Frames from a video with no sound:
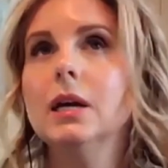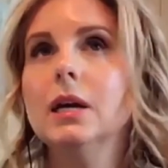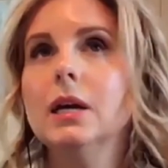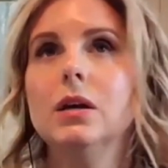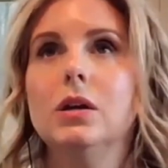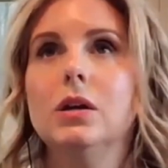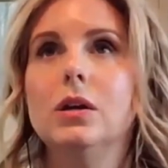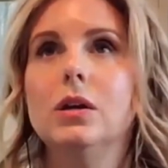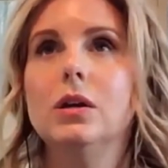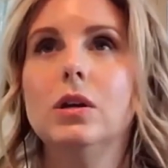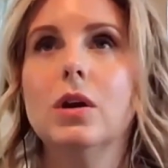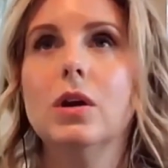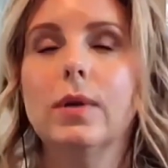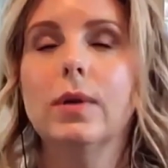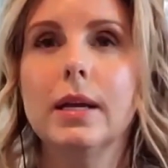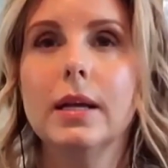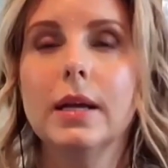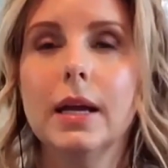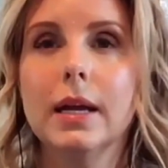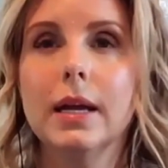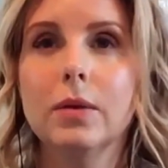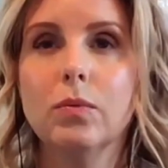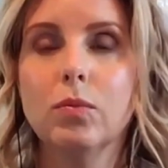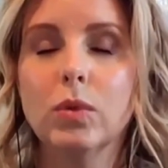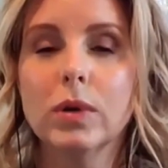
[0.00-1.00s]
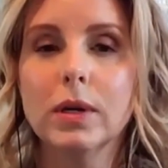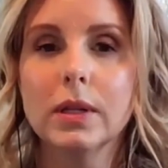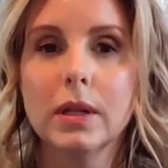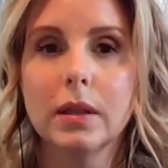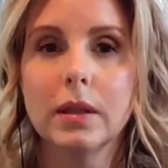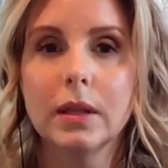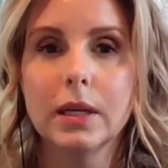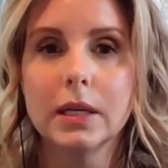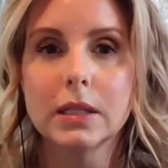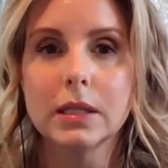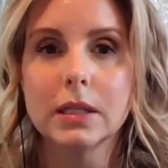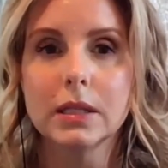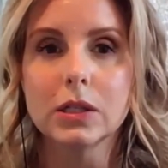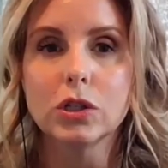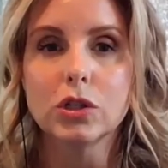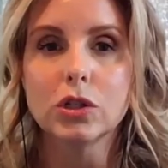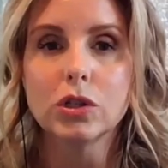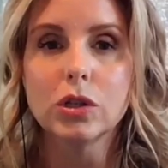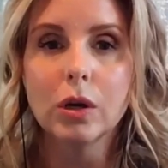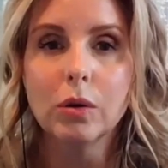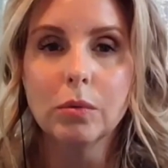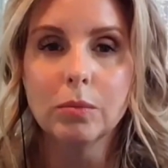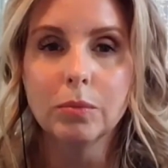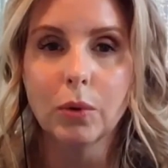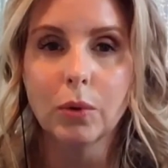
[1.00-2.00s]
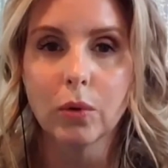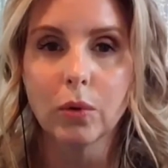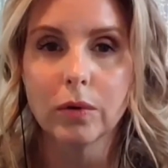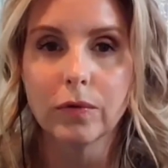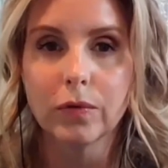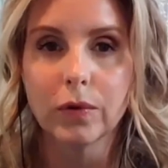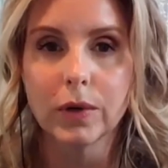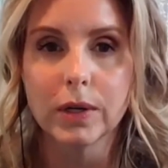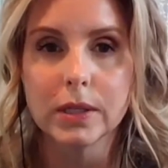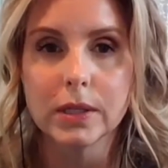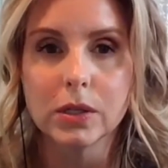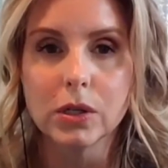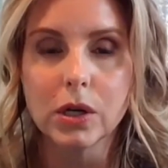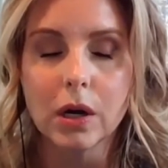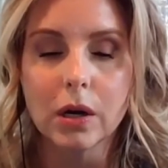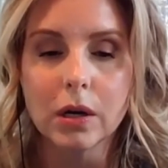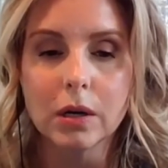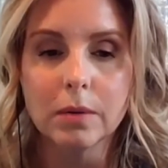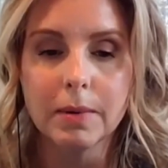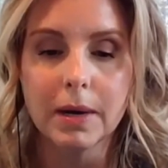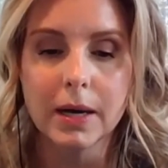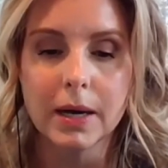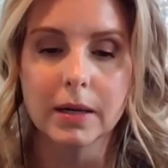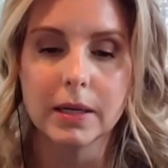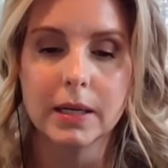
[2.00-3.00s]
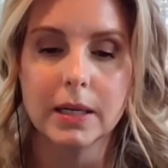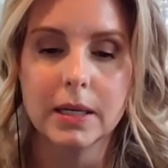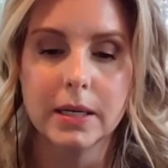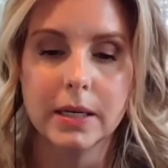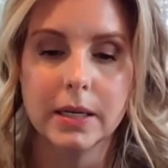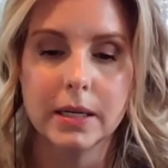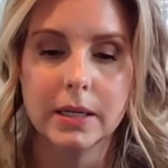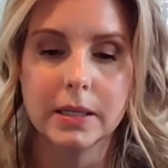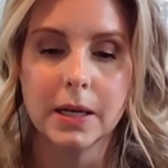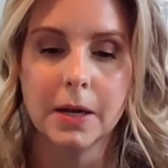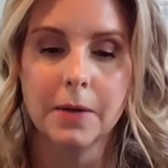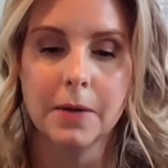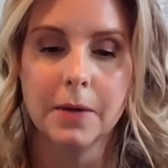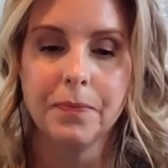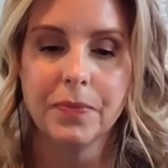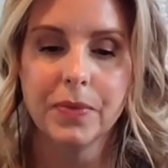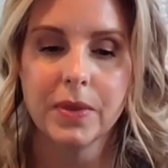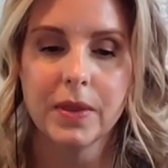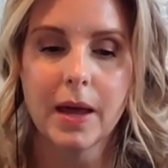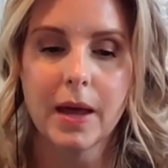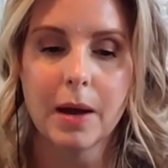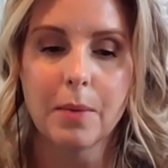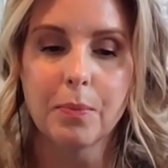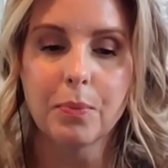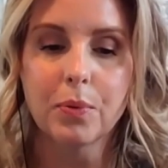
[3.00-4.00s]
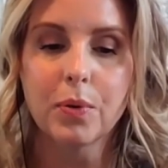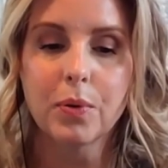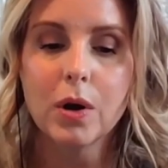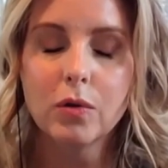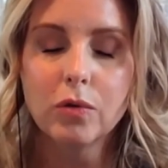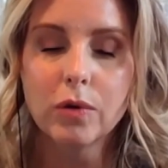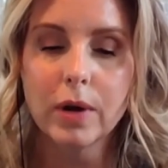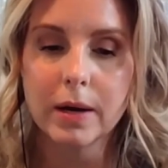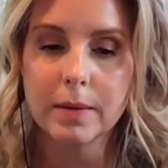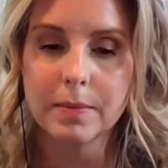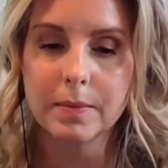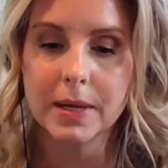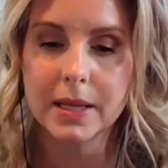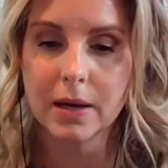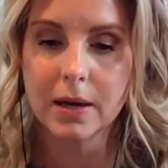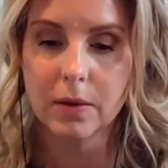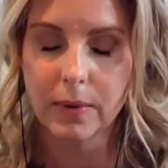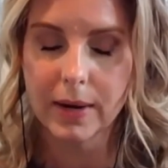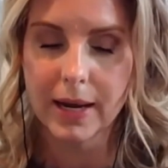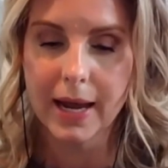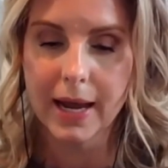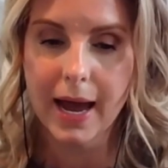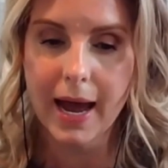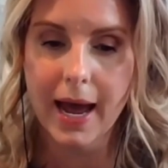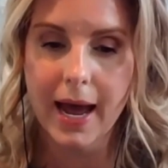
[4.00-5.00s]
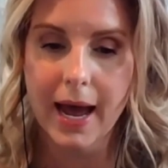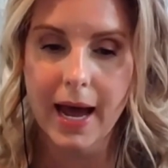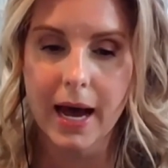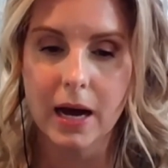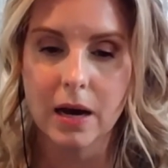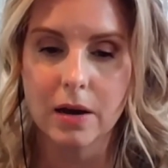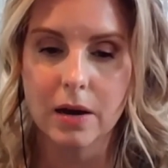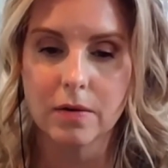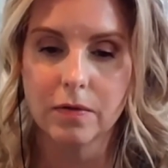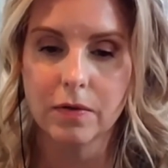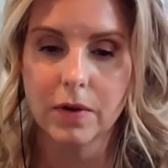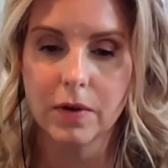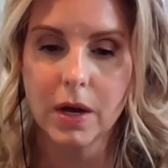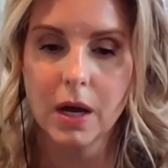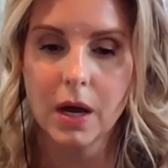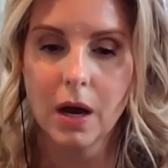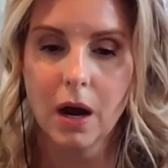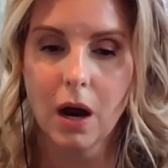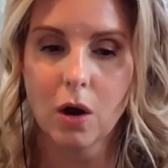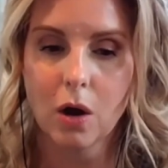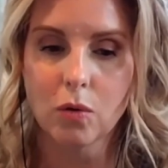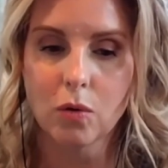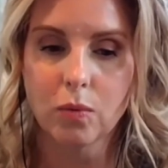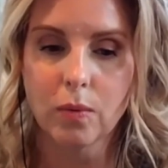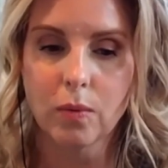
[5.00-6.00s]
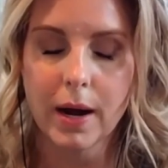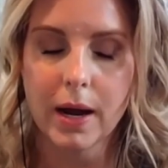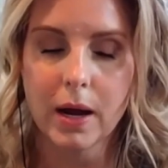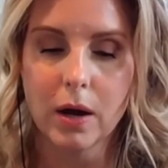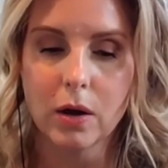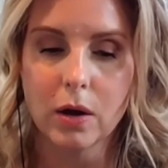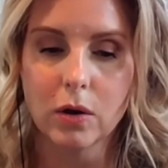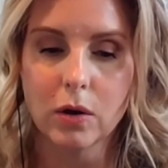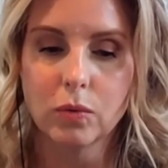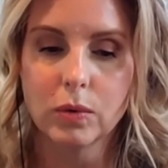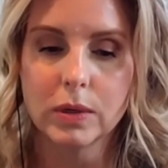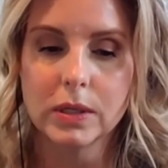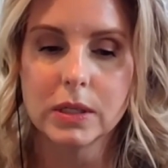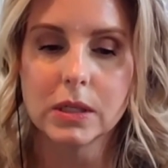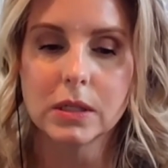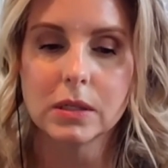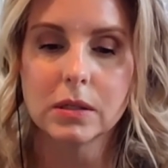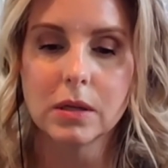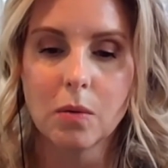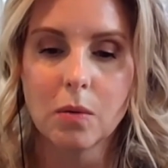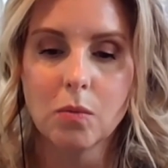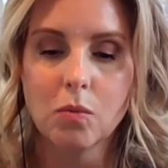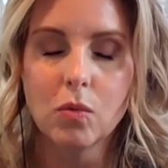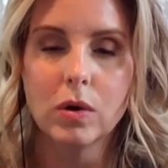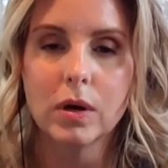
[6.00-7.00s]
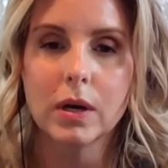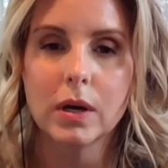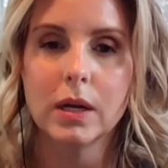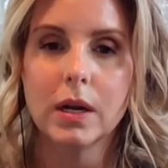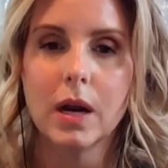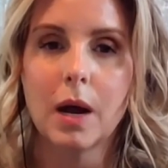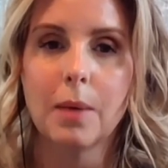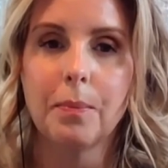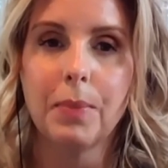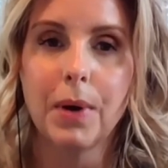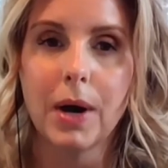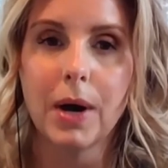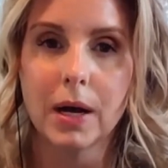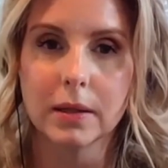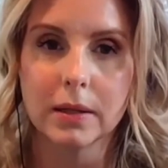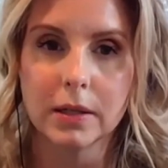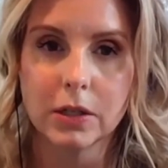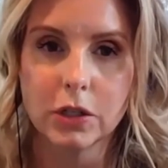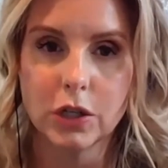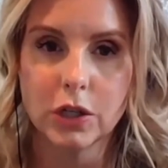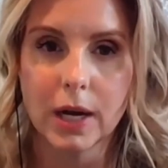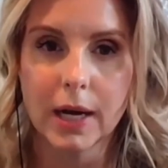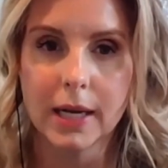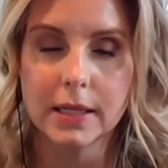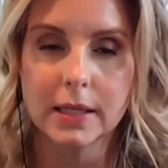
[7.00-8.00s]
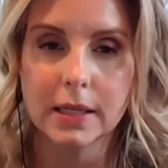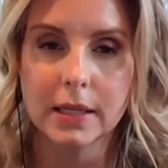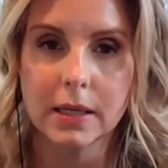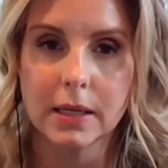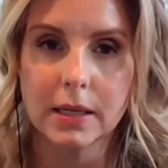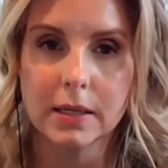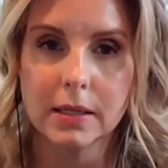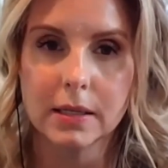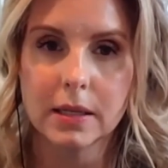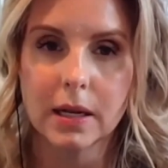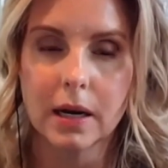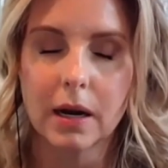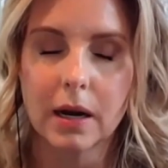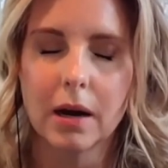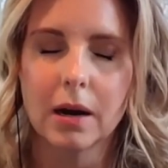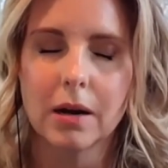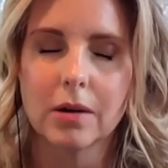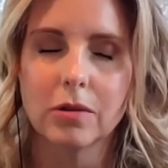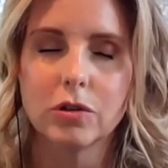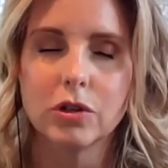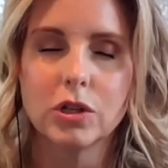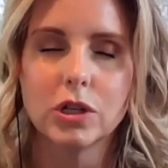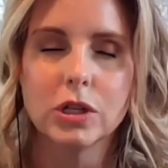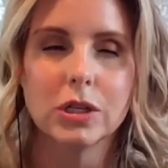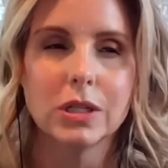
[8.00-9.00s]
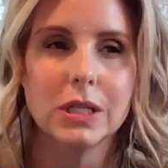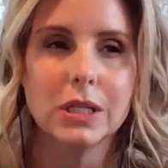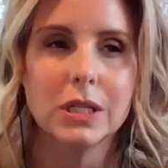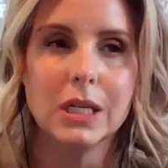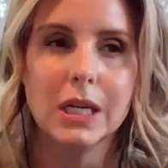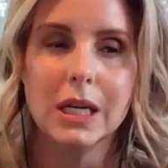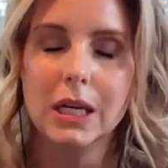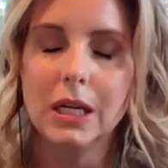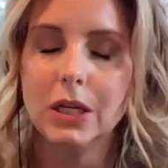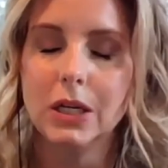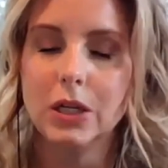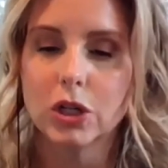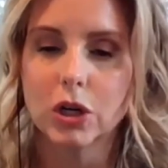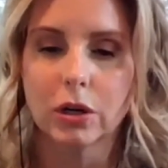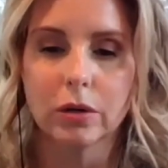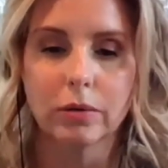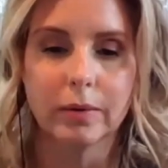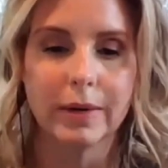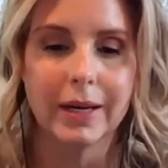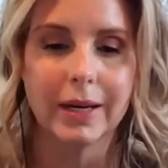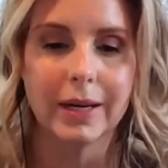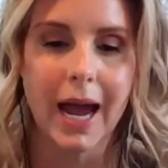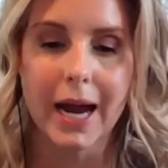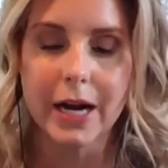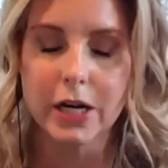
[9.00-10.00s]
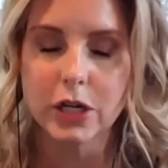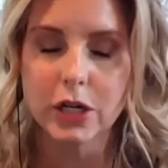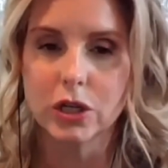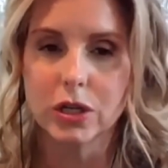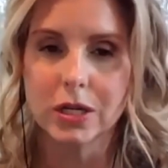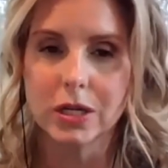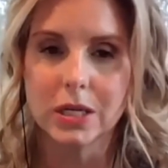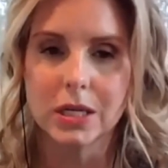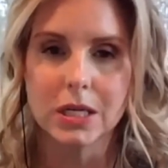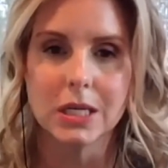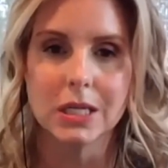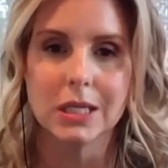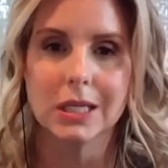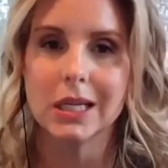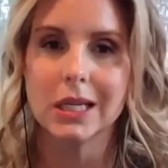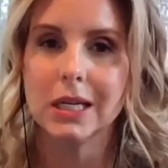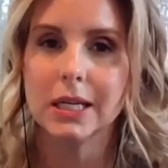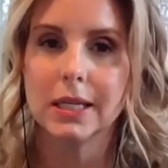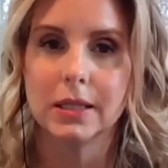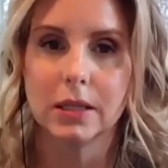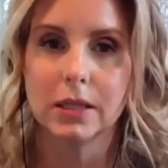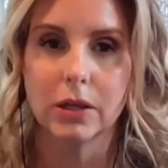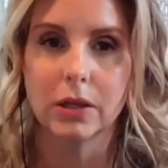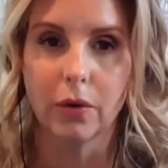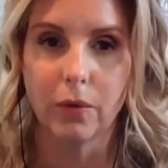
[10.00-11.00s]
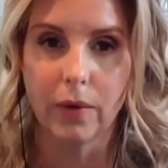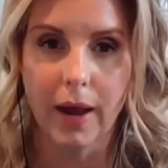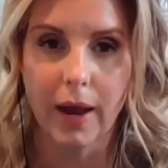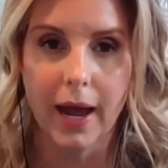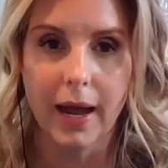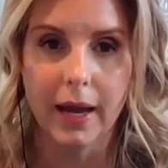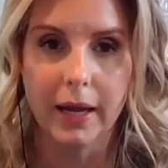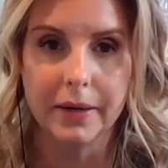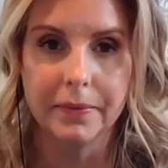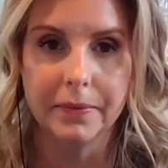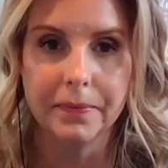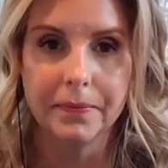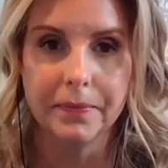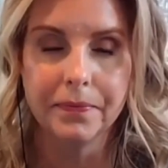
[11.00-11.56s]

you know and one of the things that's so important for us to talk about is that programming that we have around when someone apologizes that our just knee jerk reaction is it's okay